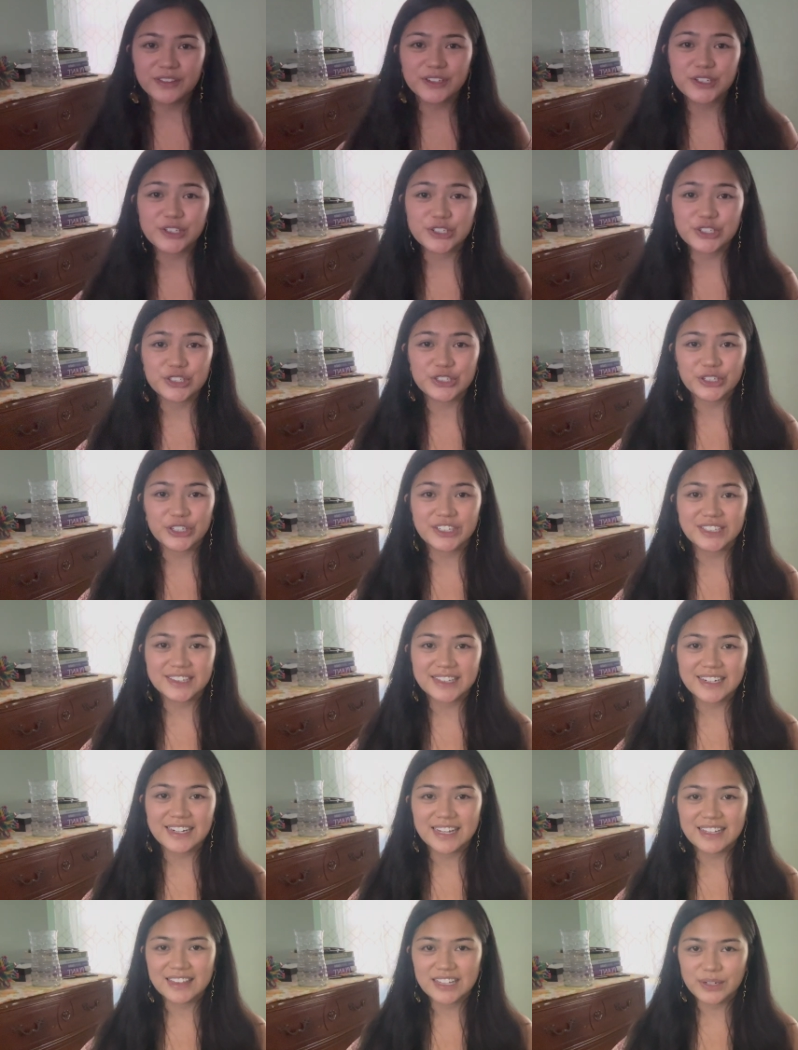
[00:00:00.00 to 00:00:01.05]
this shirt that
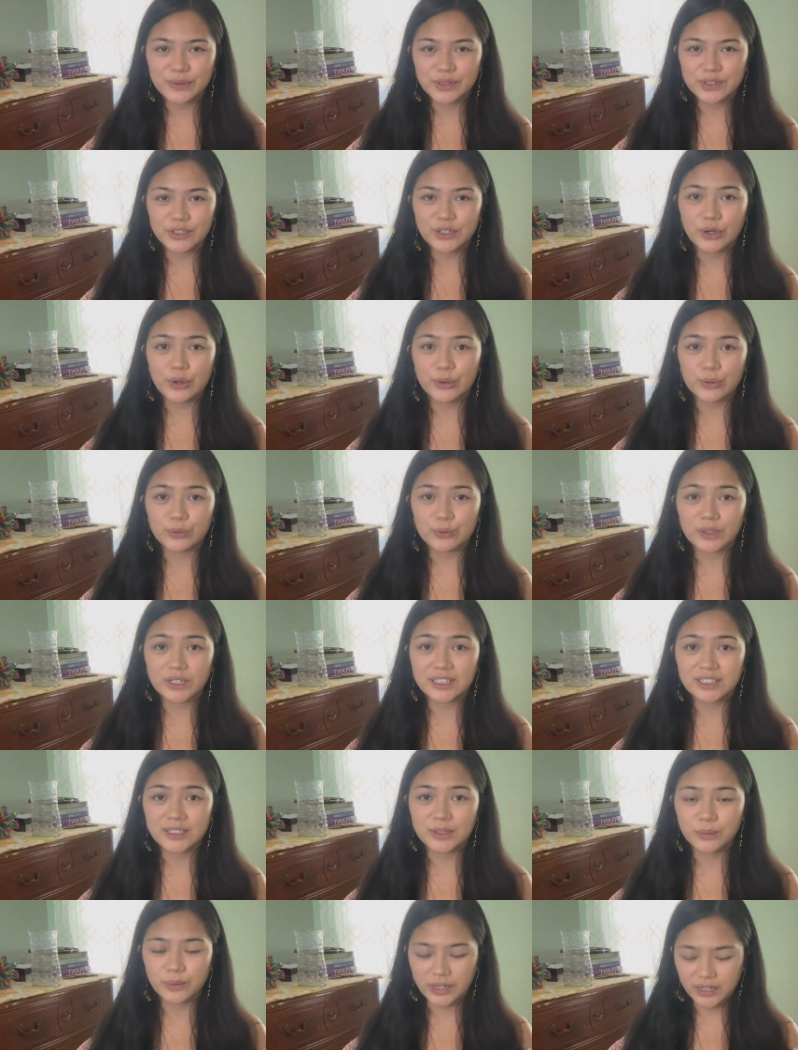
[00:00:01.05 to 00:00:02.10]
I think would go
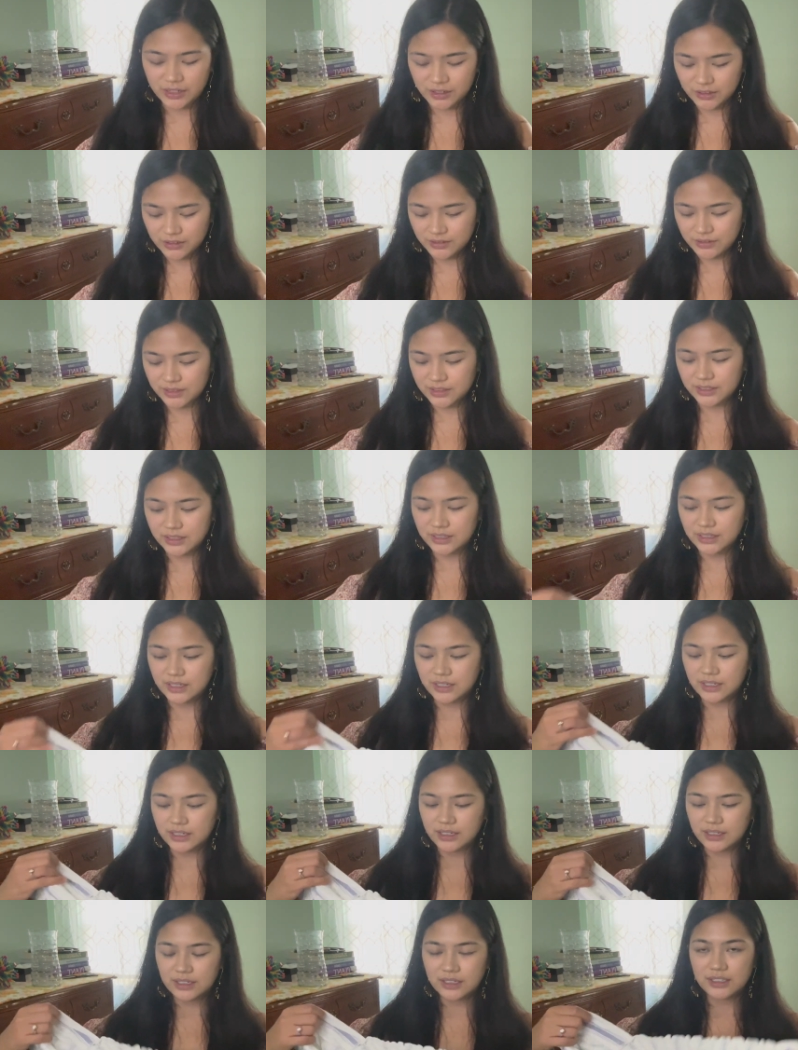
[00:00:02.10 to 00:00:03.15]
really well.
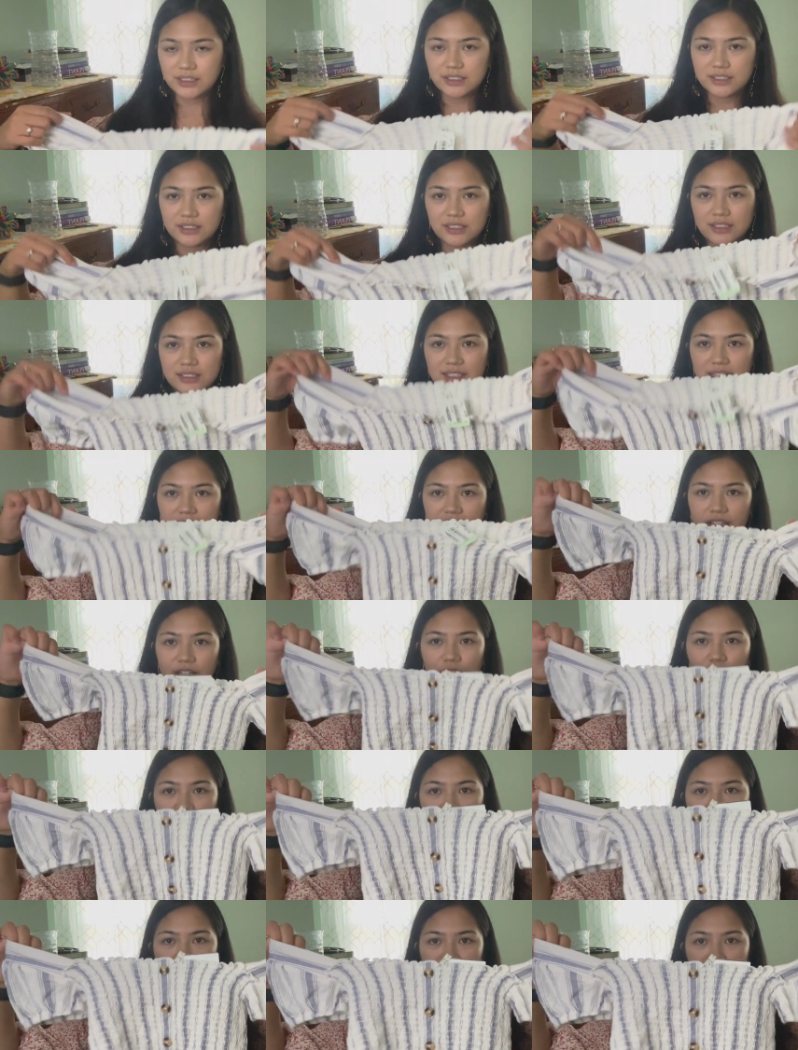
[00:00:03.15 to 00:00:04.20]
This is like a
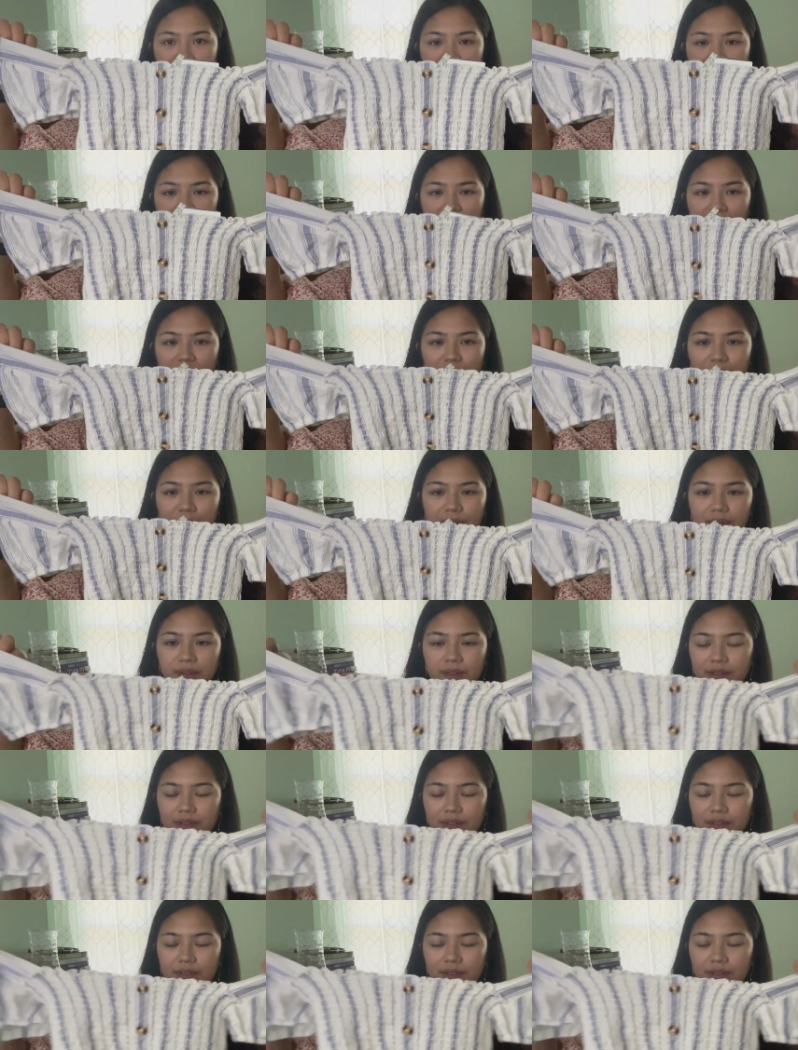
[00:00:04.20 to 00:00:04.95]
crop top.